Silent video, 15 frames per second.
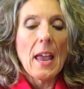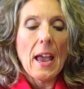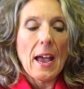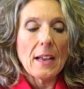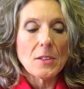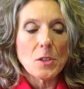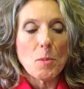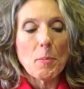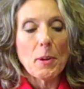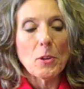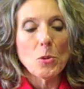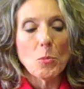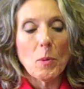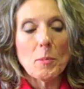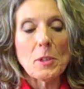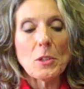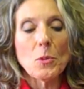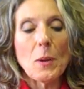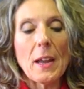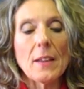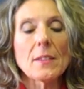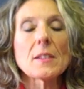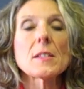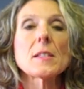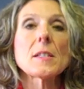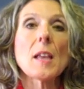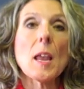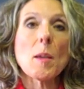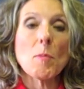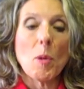as compared to women who ate the
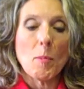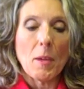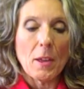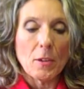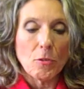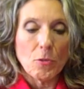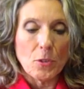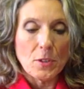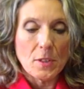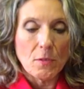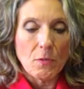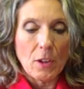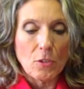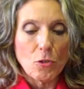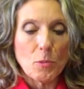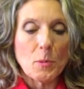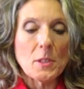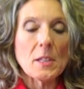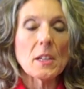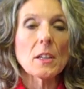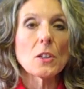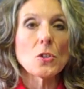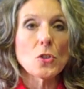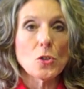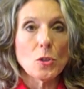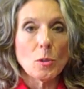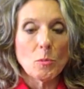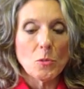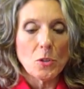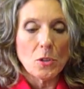same amount of fruits and vegetables and
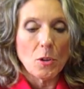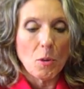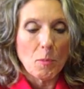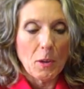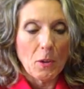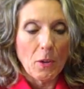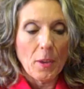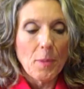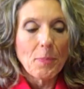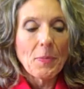consumed no milk.